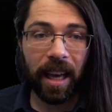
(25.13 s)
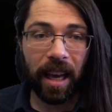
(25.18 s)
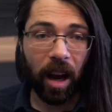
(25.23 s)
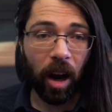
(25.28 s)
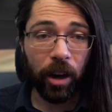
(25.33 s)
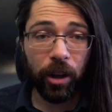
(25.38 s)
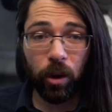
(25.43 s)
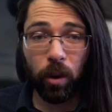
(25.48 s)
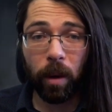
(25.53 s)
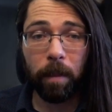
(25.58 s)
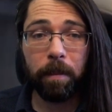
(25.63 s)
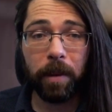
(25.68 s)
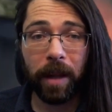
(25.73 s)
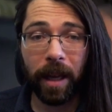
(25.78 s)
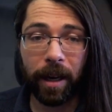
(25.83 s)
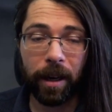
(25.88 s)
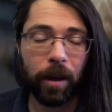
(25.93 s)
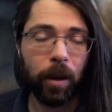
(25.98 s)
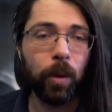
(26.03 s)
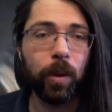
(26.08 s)
Are you a
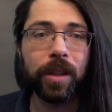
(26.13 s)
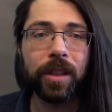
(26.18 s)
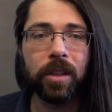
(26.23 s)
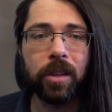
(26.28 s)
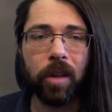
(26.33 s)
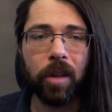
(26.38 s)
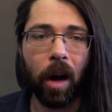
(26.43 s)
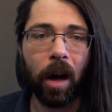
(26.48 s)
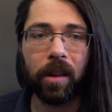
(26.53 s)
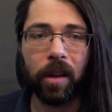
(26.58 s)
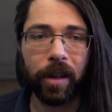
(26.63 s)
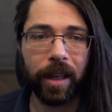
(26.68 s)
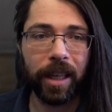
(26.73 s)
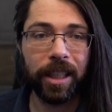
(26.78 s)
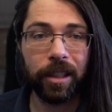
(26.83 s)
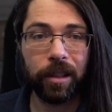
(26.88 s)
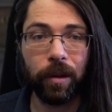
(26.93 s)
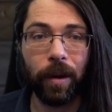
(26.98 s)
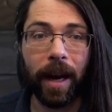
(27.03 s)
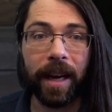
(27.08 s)
player who is not looking
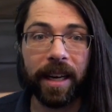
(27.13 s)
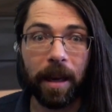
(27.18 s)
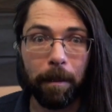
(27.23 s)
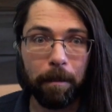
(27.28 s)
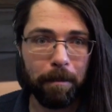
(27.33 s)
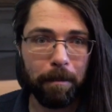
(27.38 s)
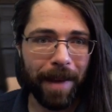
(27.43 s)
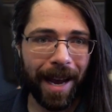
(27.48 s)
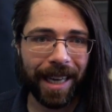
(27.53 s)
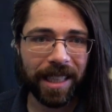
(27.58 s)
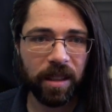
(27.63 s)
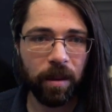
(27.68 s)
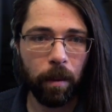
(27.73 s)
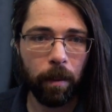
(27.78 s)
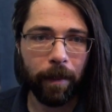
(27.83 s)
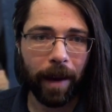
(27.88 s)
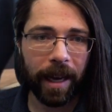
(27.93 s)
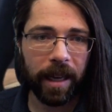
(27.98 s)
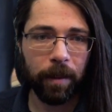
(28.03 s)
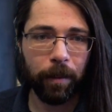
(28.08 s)
to grind up
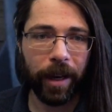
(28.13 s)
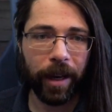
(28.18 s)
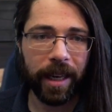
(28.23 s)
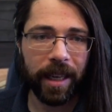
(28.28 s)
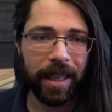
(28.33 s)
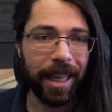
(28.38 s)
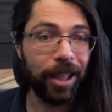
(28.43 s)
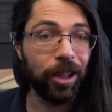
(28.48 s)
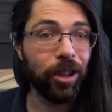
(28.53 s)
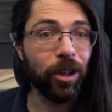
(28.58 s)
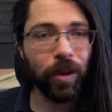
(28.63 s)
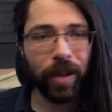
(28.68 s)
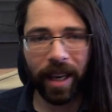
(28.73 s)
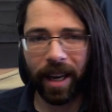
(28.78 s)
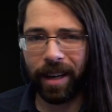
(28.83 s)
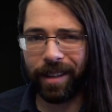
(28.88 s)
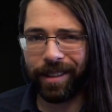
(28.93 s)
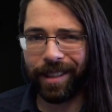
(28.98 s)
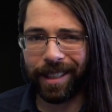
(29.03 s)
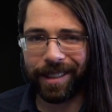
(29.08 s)
maximum item rating and you don't
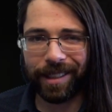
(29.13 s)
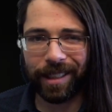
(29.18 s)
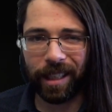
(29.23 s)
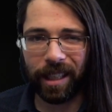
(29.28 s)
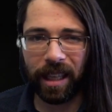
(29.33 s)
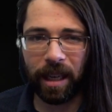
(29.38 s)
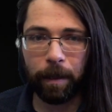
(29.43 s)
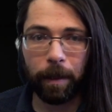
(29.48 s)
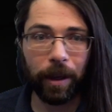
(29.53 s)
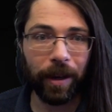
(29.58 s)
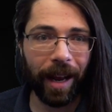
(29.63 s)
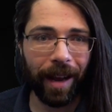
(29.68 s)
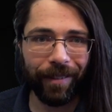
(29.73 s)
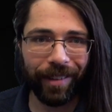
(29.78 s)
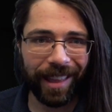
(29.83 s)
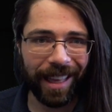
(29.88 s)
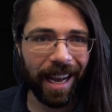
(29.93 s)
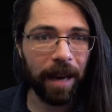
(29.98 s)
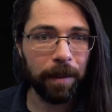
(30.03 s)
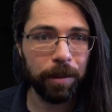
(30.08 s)
care necessarily about
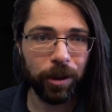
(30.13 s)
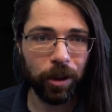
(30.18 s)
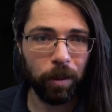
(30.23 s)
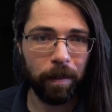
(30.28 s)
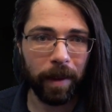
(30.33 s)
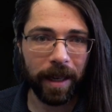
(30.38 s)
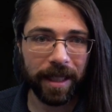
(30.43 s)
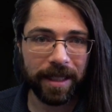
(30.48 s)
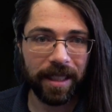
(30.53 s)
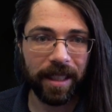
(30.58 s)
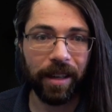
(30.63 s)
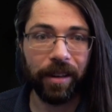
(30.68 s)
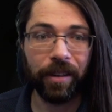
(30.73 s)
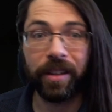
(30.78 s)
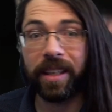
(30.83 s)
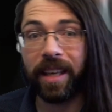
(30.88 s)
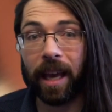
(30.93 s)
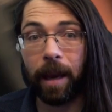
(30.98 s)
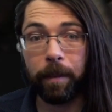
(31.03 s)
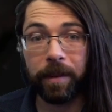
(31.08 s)
having the absolute best gear
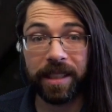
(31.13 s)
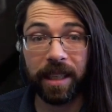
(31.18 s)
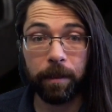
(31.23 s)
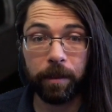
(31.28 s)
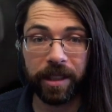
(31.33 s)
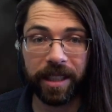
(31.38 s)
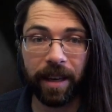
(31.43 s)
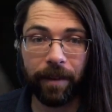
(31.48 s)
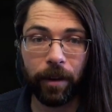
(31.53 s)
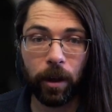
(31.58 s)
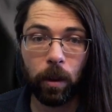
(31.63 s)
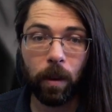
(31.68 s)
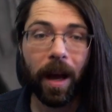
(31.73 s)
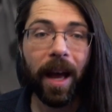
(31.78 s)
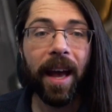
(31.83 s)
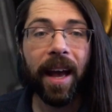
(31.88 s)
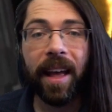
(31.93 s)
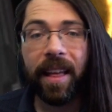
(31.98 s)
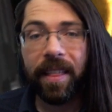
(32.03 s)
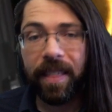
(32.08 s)
the game is able to give you?
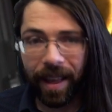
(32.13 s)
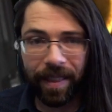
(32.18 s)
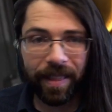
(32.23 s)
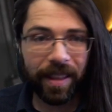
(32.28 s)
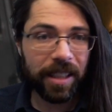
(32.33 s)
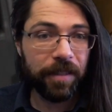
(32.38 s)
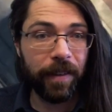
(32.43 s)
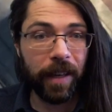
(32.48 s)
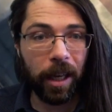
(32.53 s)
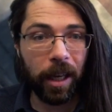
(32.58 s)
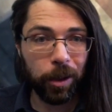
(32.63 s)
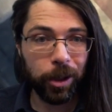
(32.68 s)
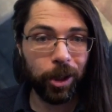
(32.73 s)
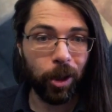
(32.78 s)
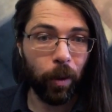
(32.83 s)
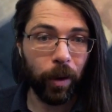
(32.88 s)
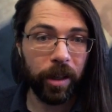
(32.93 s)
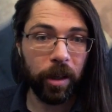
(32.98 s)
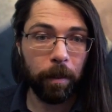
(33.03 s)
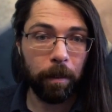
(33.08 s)
Then this video is
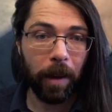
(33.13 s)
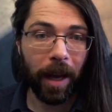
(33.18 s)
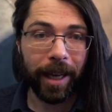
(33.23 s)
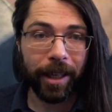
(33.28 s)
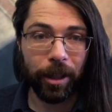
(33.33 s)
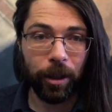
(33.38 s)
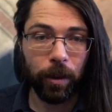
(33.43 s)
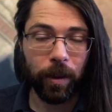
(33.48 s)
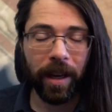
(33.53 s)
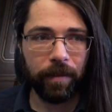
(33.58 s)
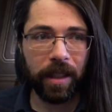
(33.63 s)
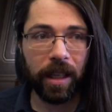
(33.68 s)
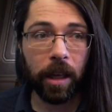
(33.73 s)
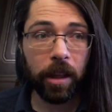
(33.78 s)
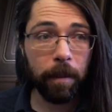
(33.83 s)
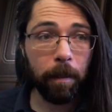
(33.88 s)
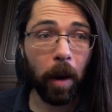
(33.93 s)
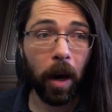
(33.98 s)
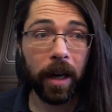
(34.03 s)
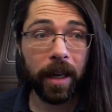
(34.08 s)
going to apply to you. The
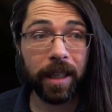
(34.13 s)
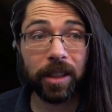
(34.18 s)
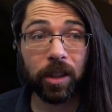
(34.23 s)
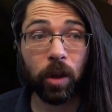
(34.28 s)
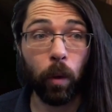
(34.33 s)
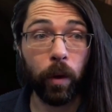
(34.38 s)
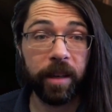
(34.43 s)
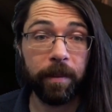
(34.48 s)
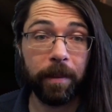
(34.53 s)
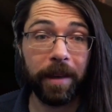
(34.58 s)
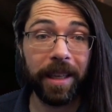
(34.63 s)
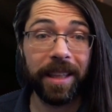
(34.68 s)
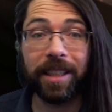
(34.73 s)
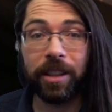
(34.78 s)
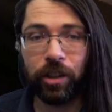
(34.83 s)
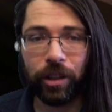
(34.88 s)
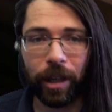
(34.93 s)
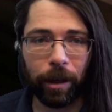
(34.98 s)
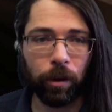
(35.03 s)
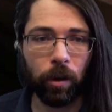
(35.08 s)
other part is going to be the
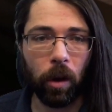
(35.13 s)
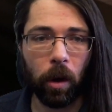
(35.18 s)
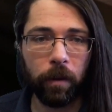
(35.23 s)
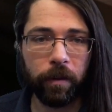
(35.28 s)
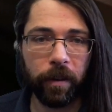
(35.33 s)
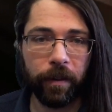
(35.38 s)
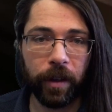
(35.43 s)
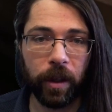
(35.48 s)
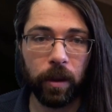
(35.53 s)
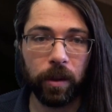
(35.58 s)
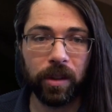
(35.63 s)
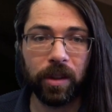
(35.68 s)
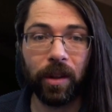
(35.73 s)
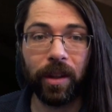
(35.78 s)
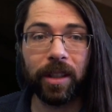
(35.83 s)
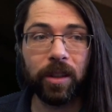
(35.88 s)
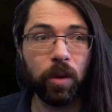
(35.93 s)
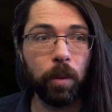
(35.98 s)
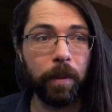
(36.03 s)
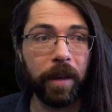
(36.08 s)
general overview. So
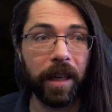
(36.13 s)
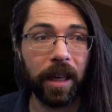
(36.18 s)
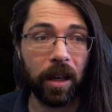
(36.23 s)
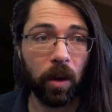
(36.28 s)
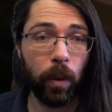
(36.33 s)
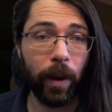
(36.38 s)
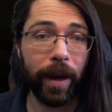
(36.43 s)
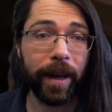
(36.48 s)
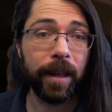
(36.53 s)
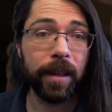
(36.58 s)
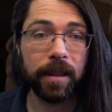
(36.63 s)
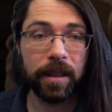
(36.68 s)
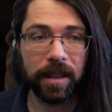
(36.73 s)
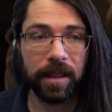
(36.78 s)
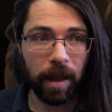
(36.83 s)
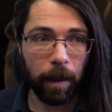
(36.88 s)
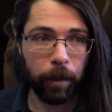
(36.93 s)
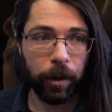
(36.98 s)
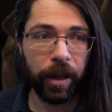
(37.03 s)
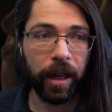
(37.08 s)
this will be a quicker
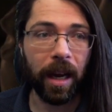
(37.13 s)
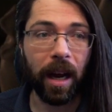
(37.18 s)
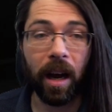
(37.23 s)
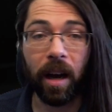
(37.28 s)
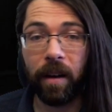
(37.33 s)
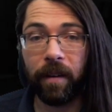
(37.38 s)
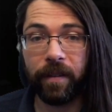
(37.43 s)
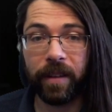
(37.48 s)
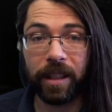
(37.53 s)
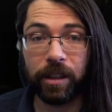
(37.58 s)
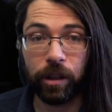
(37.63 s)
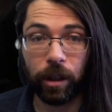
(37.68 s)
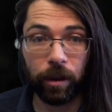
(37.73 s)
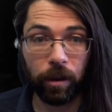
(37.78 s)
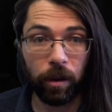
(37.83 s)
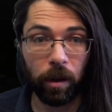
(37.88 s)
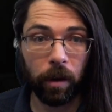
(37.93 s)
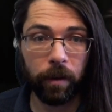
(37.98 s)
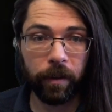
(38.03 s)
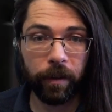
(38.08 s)
summary of the
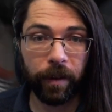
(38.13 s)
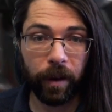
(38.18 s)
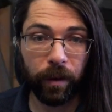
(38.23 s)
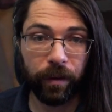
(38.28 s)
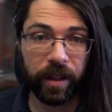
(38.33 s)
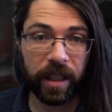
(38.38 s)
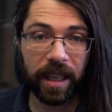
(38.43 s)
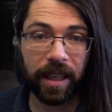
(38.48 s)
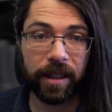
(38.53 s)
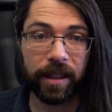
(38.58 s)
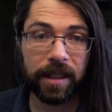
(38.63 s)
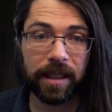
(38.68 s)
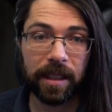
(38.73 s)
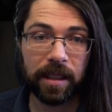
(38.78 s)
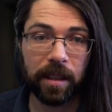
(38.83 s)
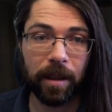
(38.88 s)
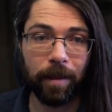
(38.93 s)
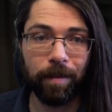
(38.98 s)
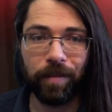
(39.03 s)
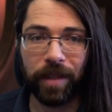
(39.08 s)
general overview of the gearing
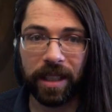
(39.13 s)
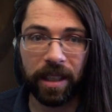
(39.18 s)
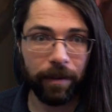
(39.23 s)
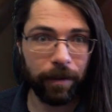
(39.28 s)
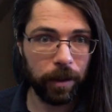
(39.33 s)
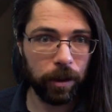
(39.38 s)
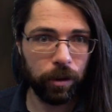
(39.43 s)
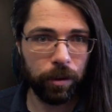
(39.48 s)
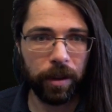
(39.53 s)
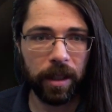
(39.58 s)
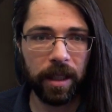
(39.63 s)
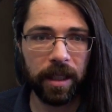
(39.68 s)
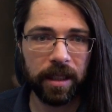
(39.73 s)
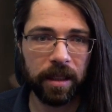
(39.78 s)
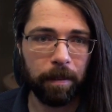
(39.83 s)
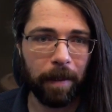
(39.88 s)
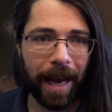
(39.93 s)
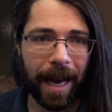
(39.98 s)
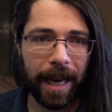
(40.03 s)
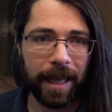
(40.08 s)
system, the different trees,
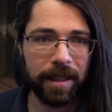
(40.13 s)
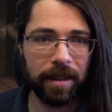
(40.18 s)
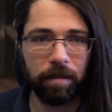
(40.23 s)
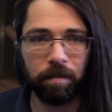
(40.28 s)
paths,